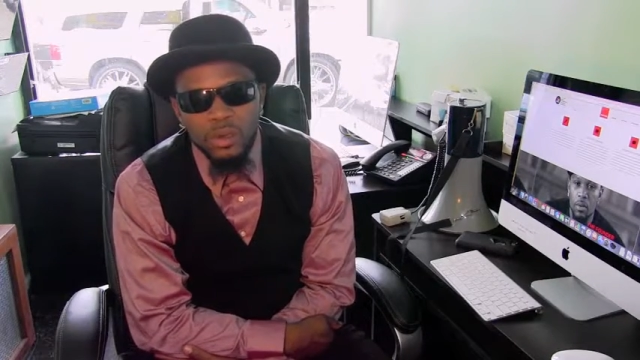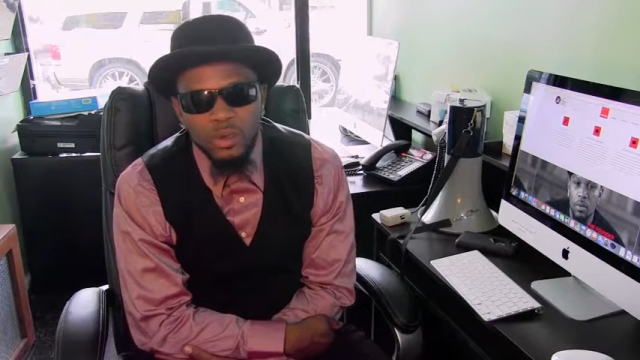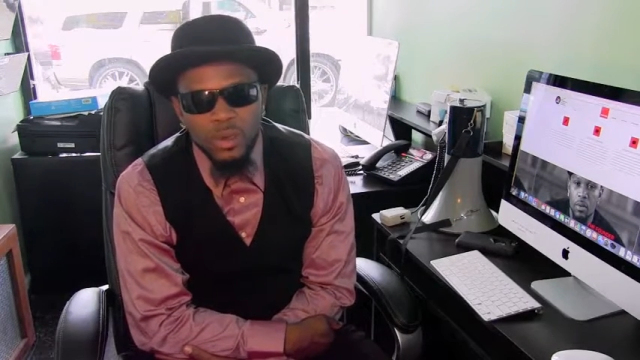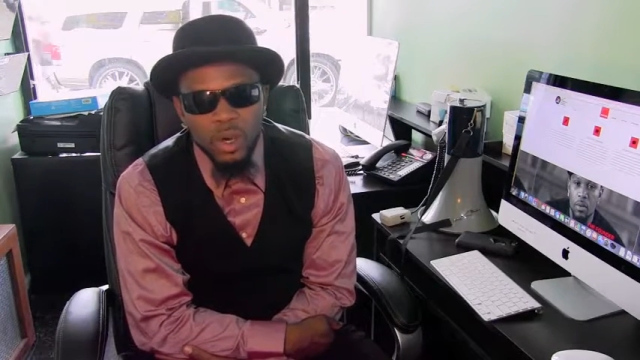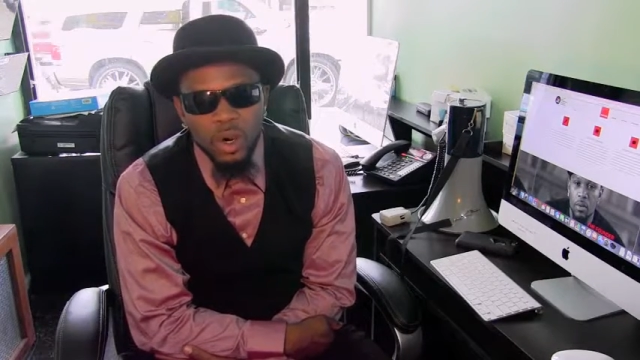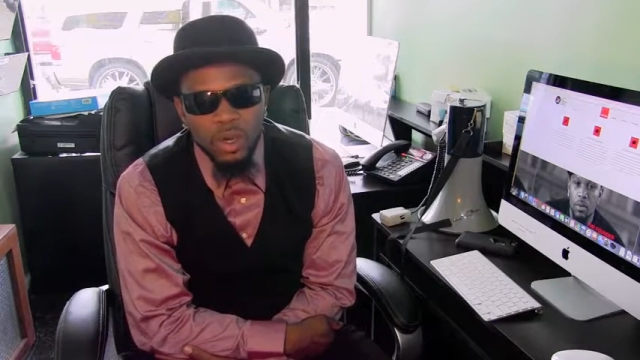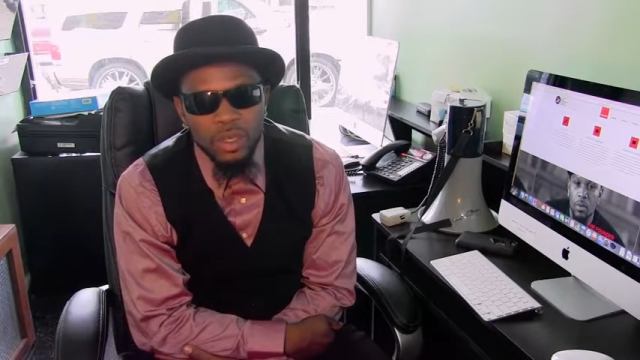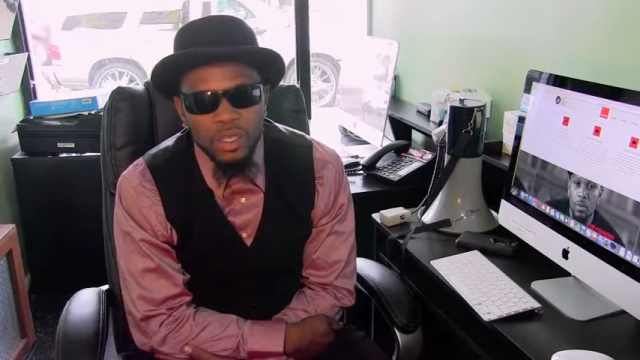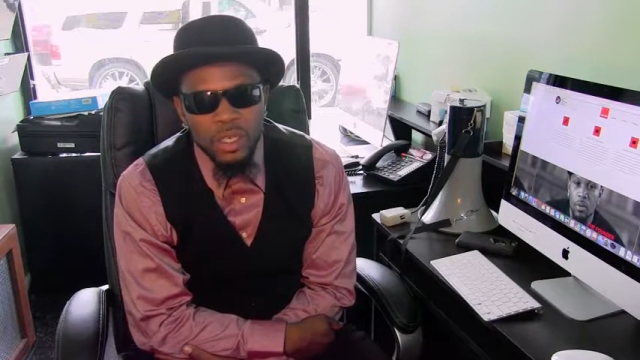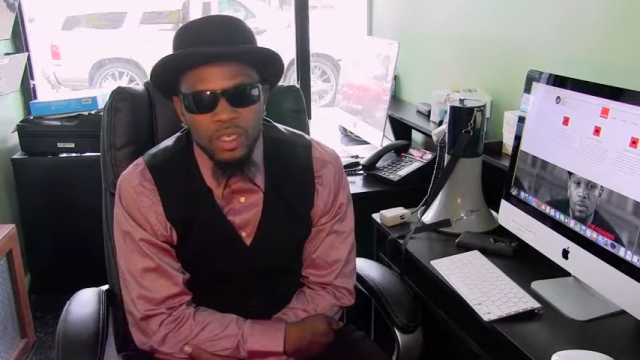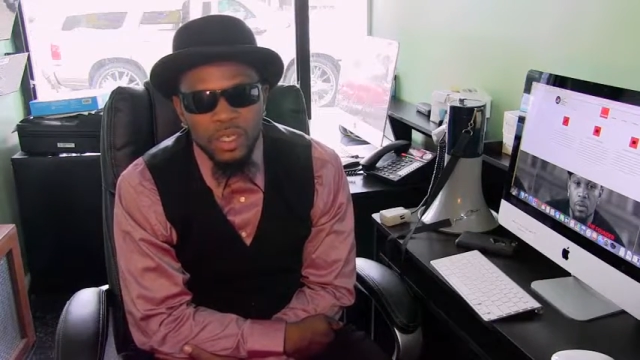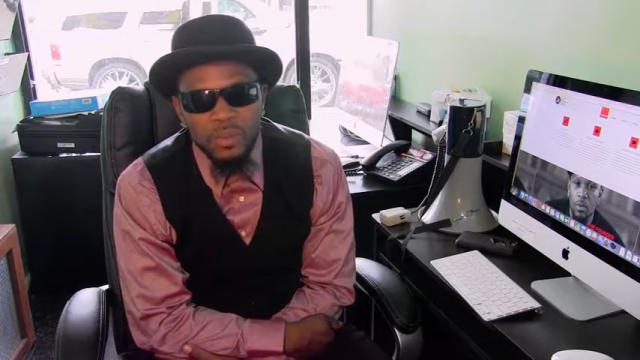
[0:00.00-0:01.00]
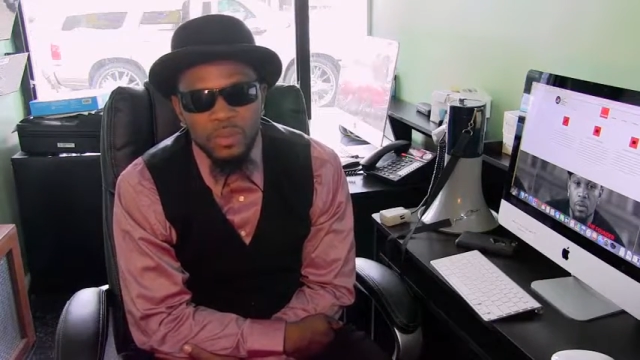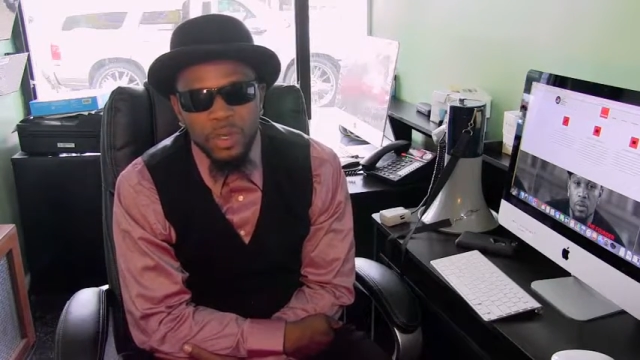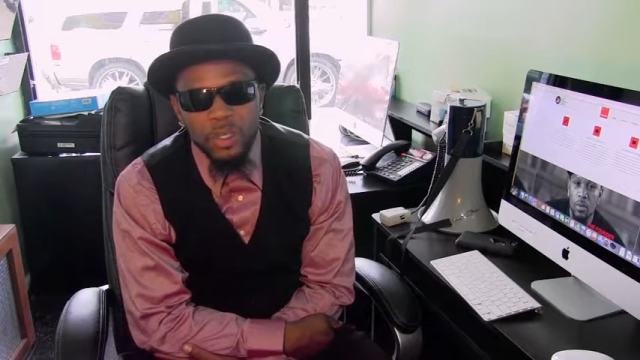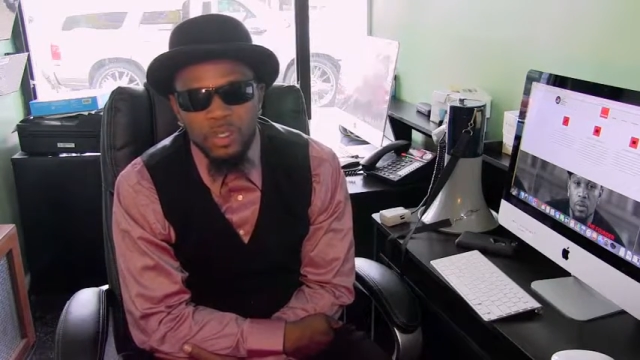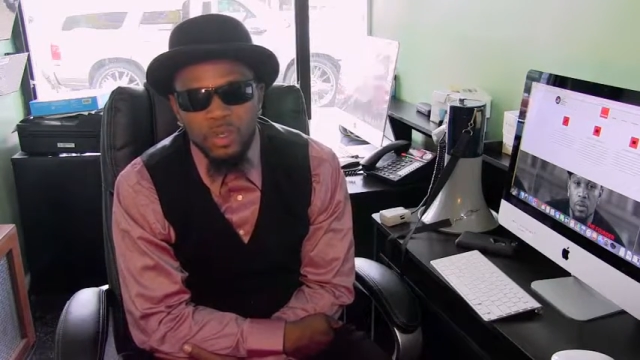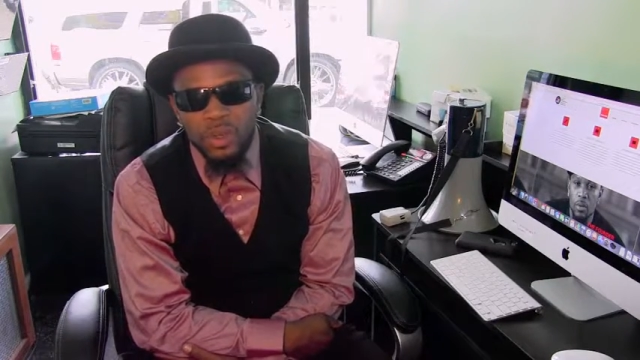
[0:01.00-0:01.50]
we're an organization that's
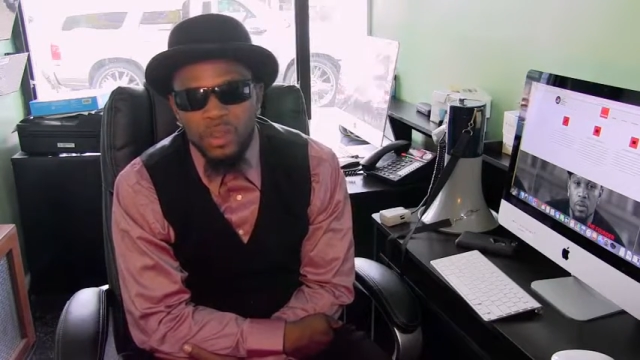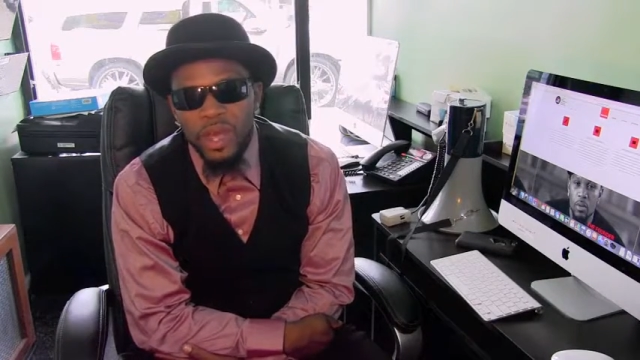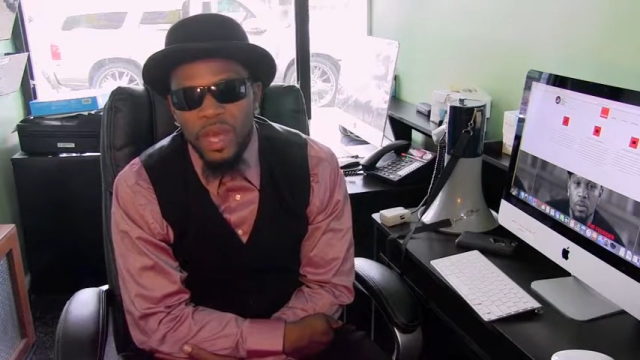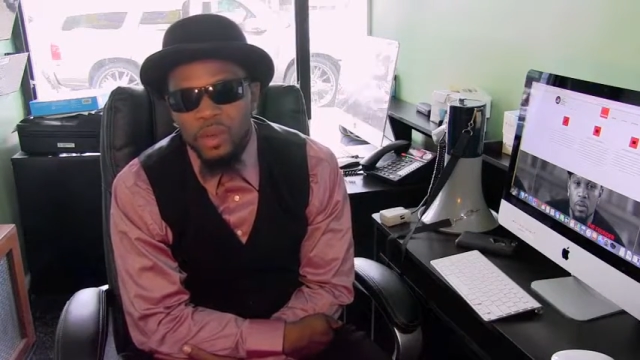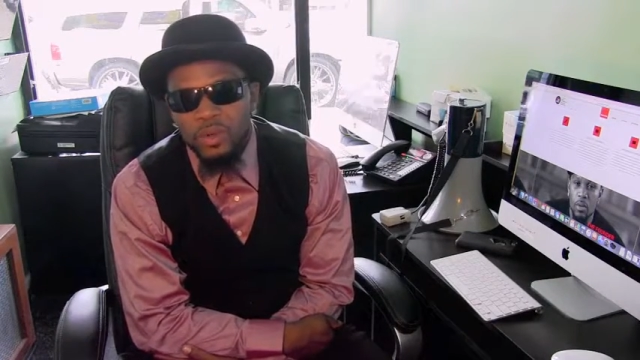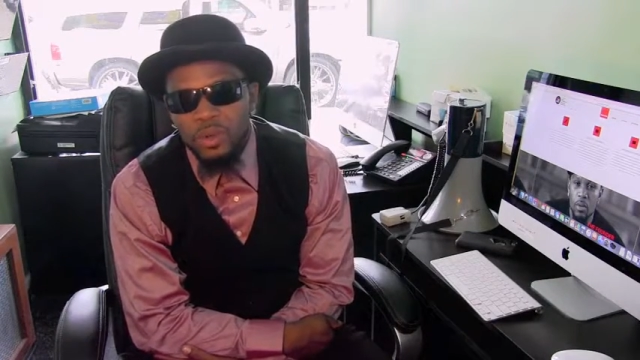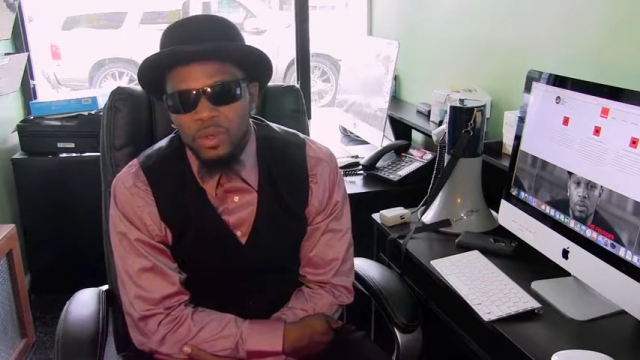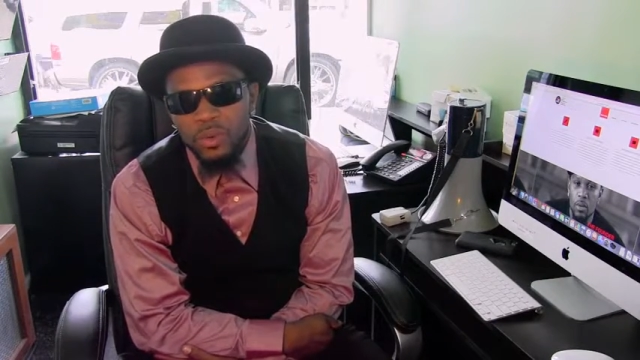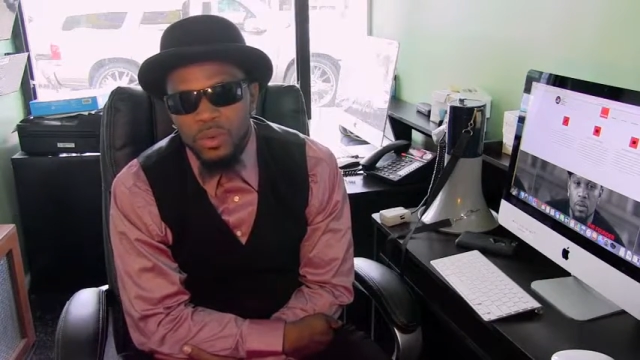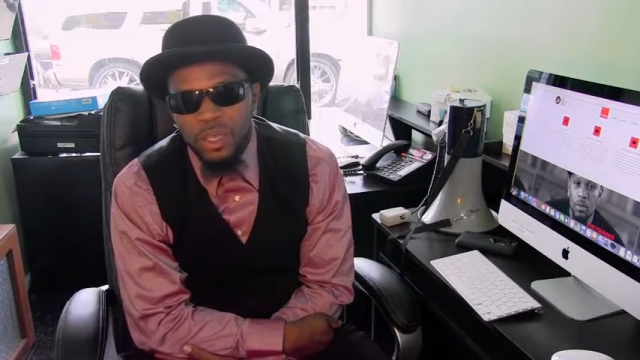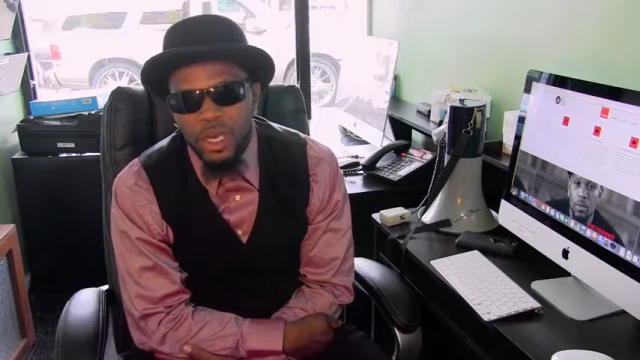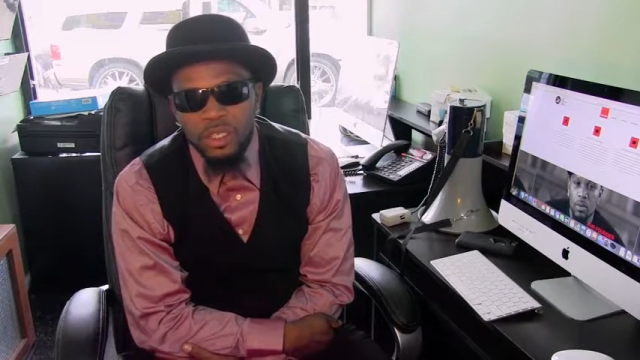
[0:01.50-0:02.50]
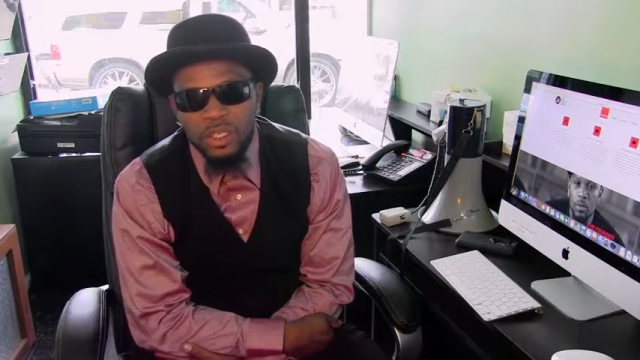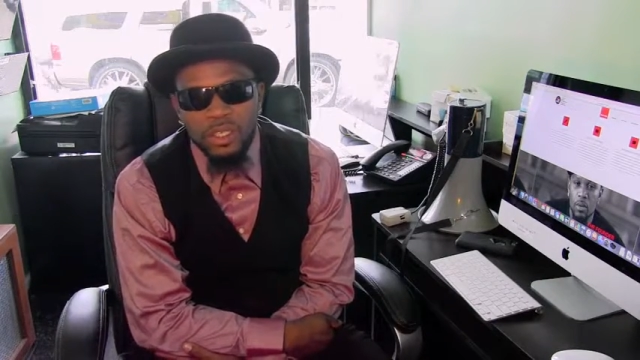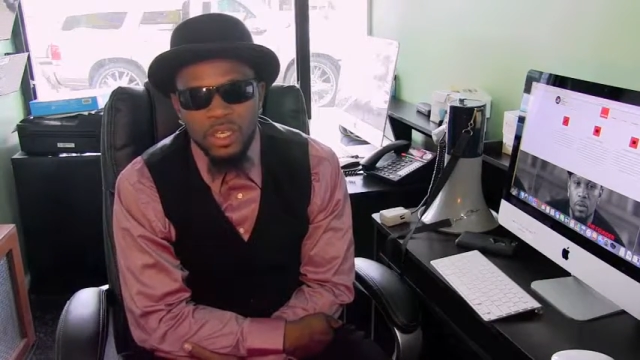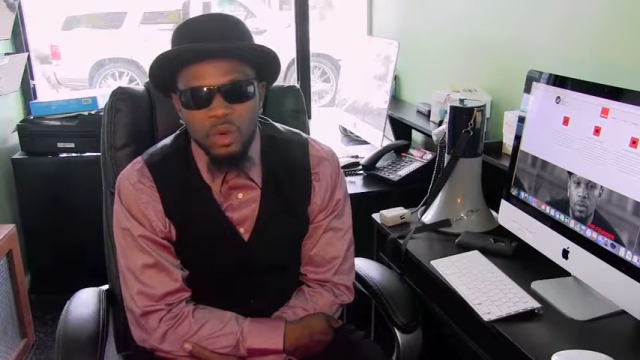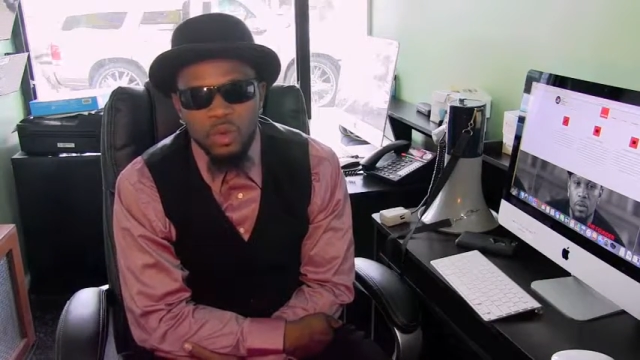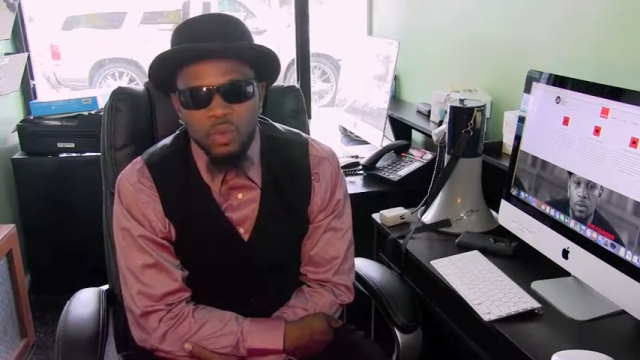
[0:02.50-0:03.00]
based on that. We're not just
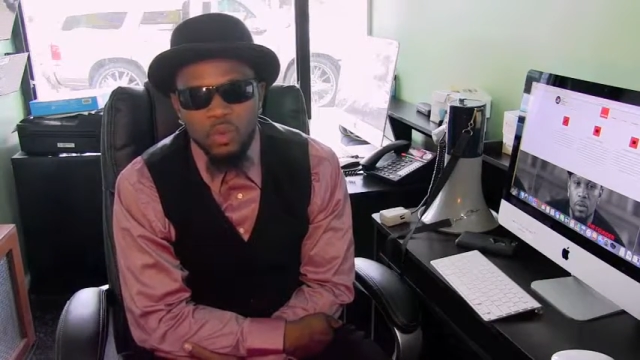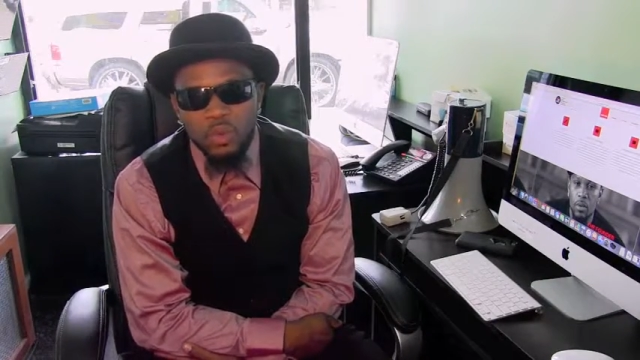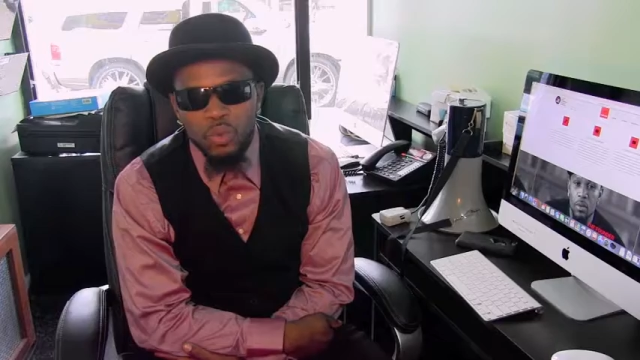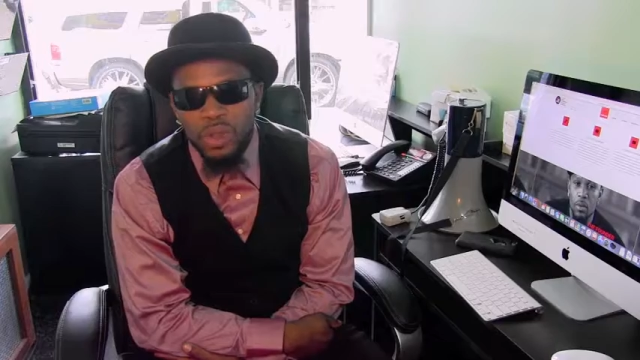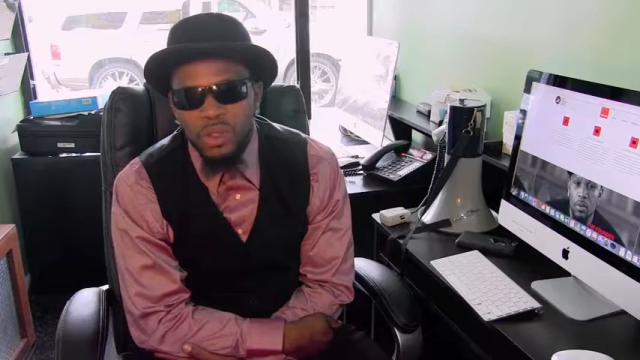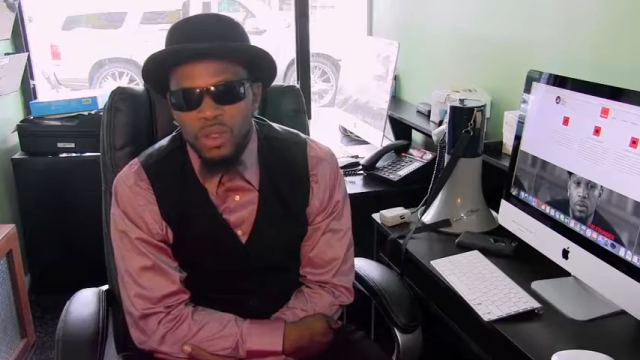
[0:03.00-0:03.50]
set on one